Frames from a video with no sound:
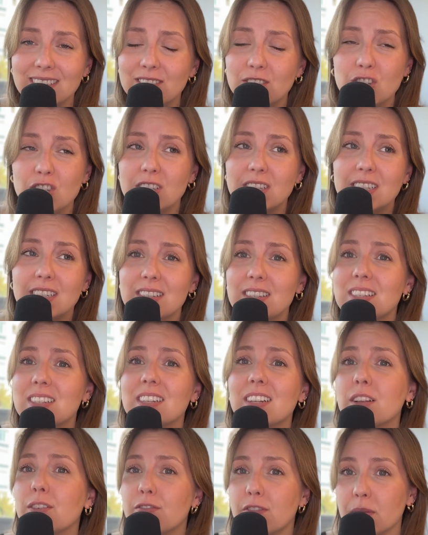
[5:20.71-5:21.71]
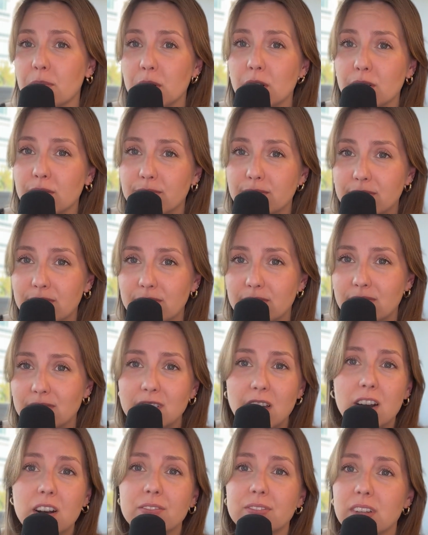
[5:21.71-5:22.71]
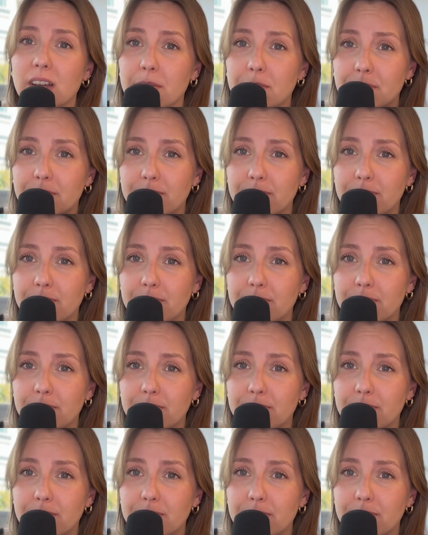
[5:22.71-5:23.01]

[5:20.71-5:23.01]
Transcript: She didn't steal it from you. None of them.